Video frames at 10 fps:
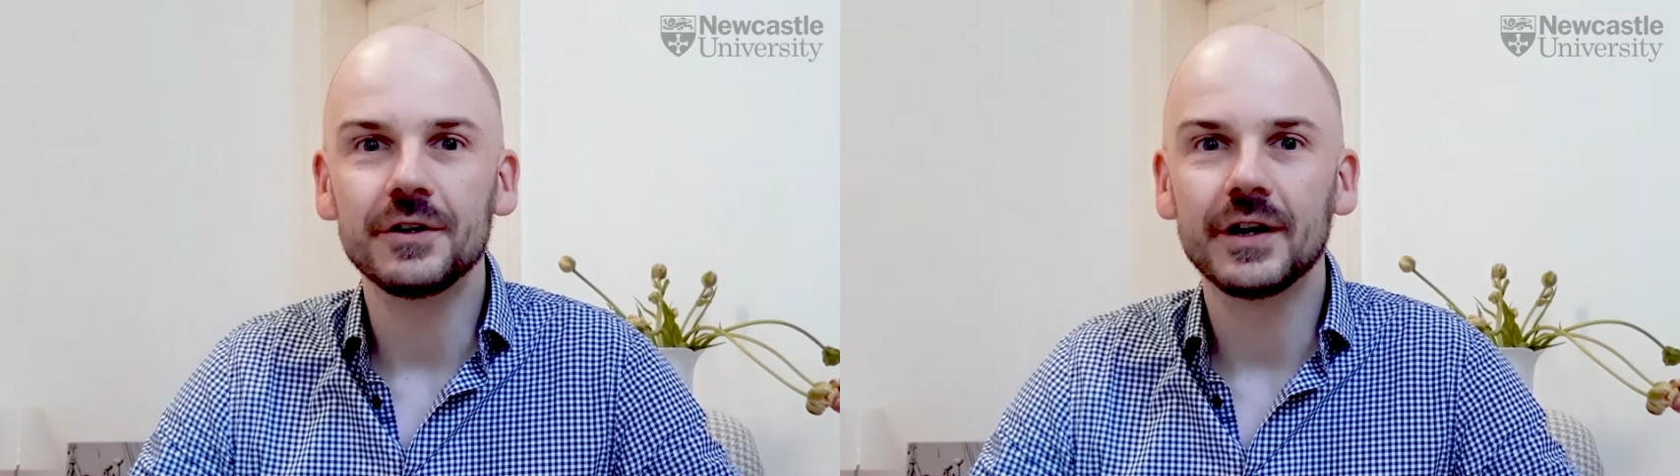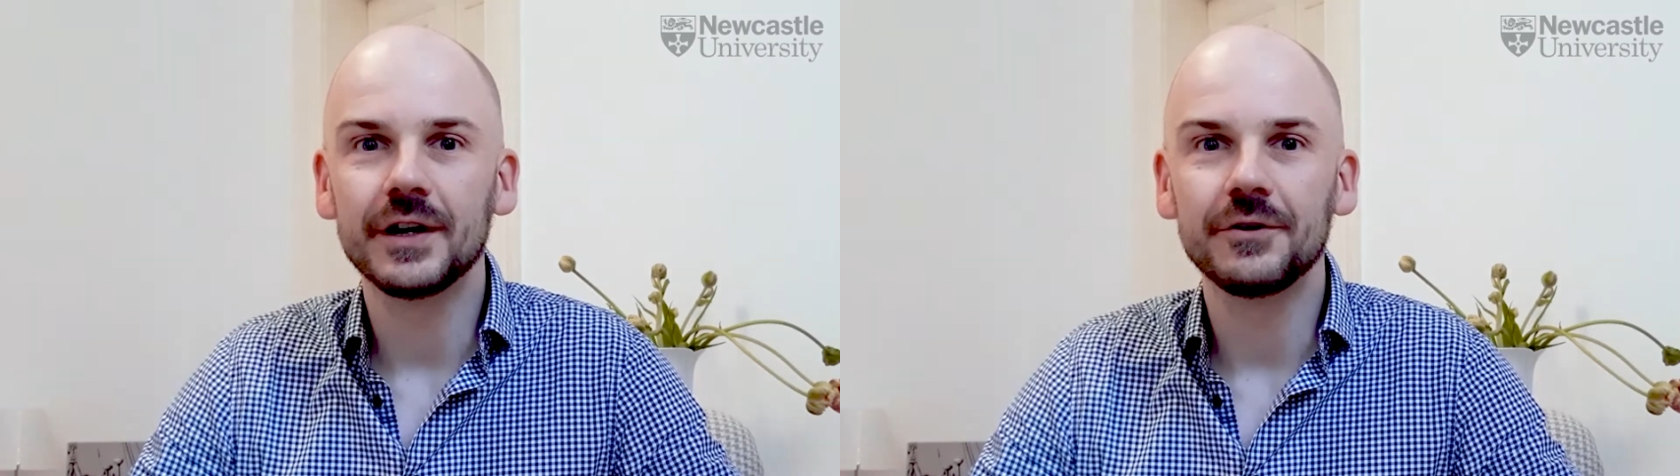
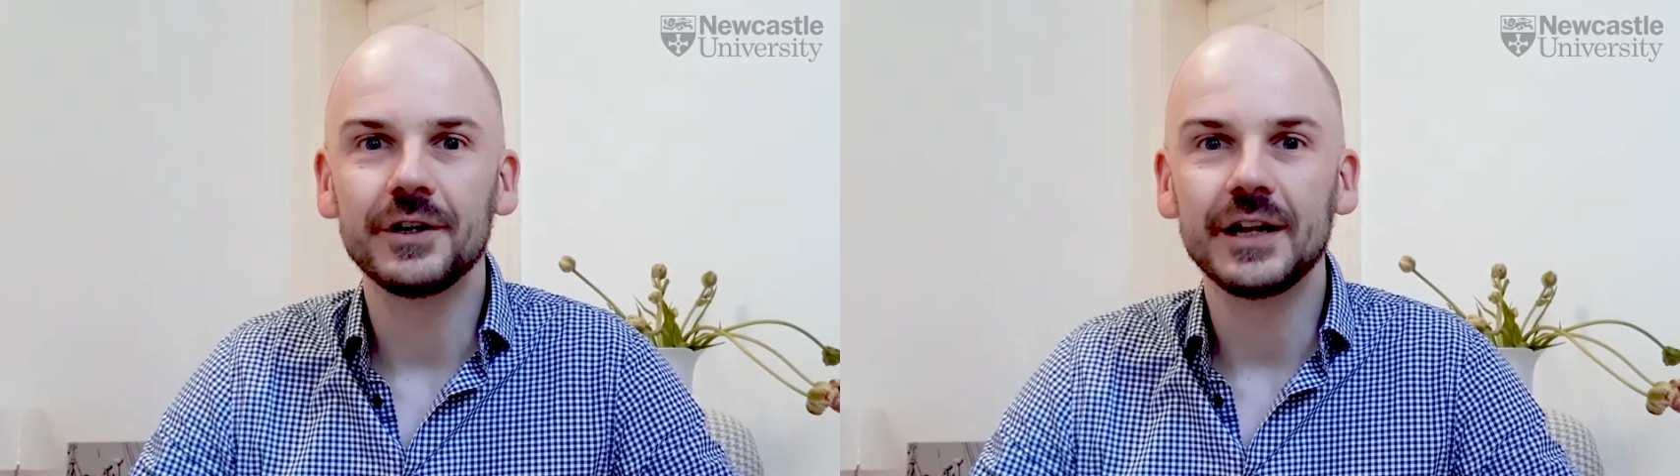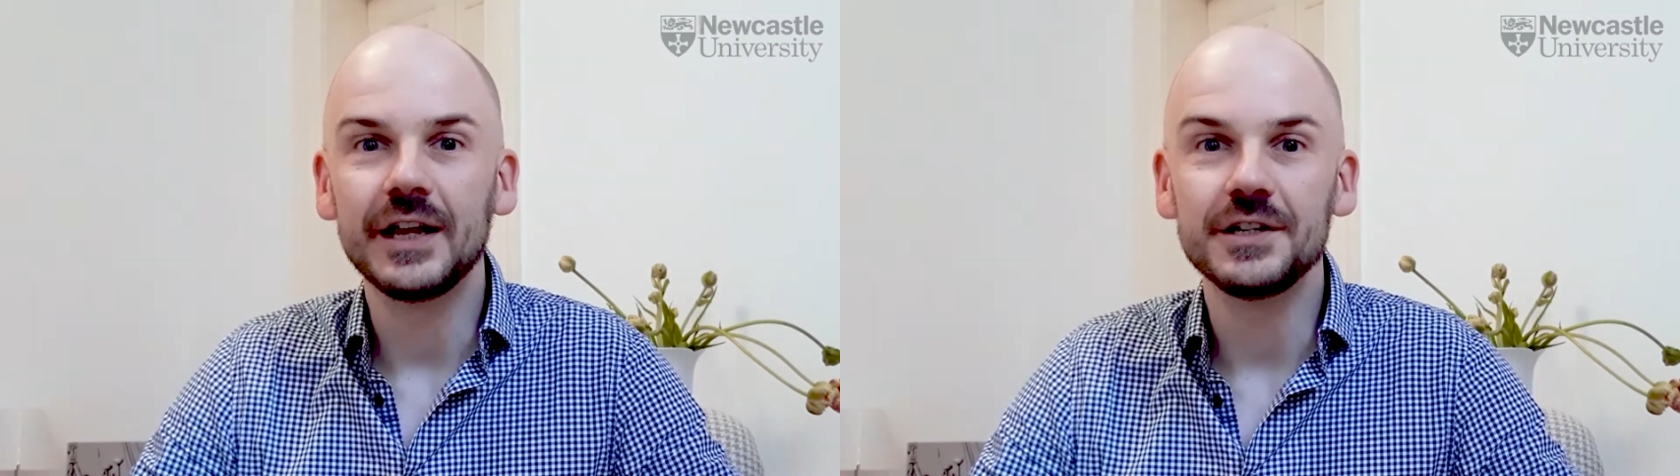
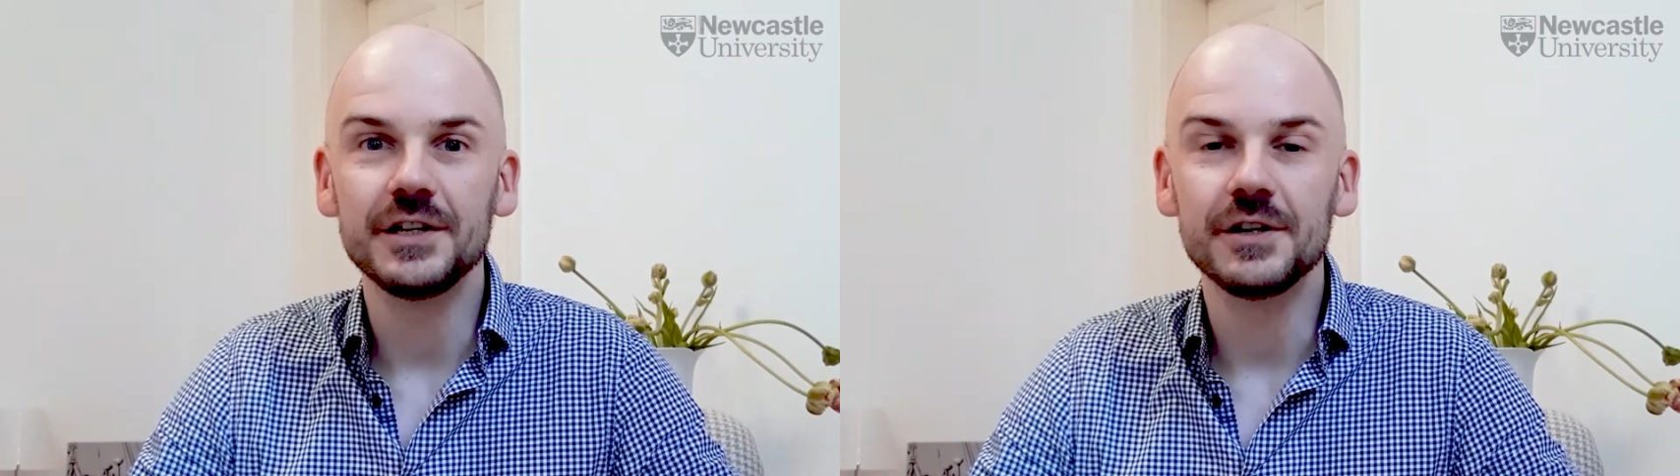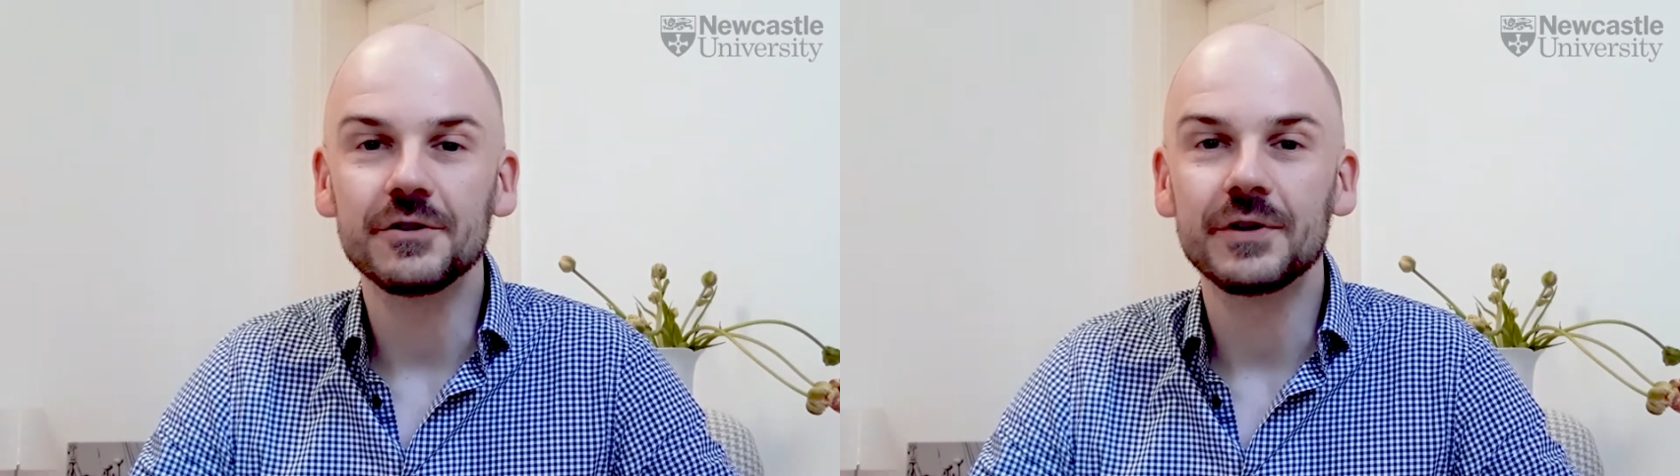
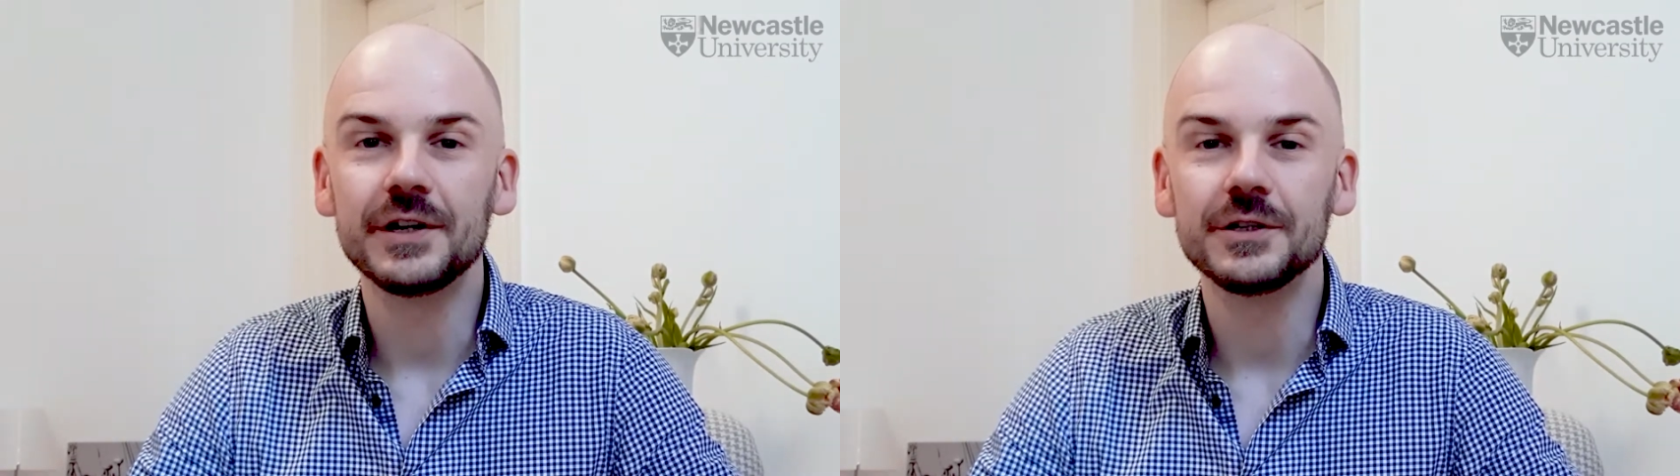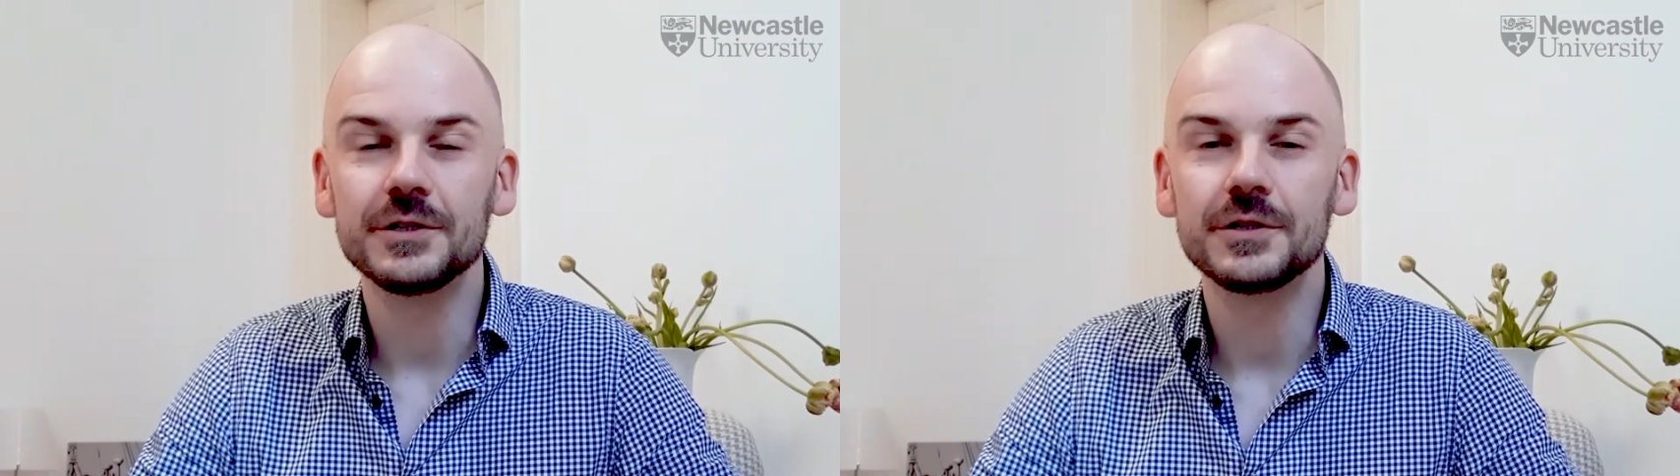180
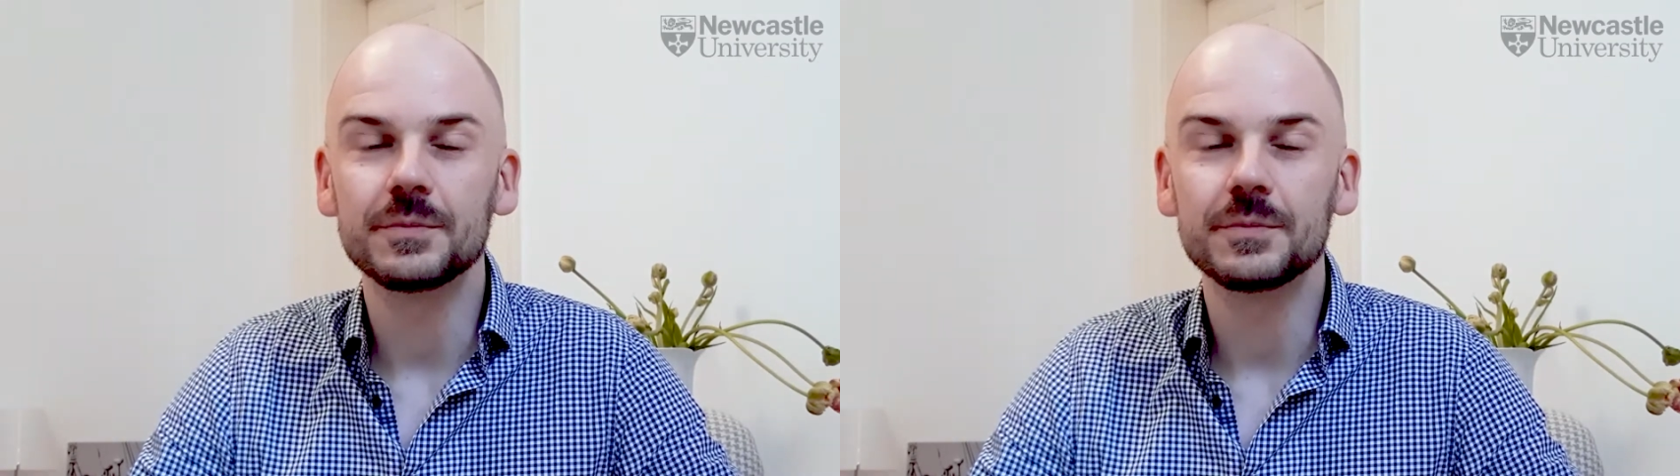credit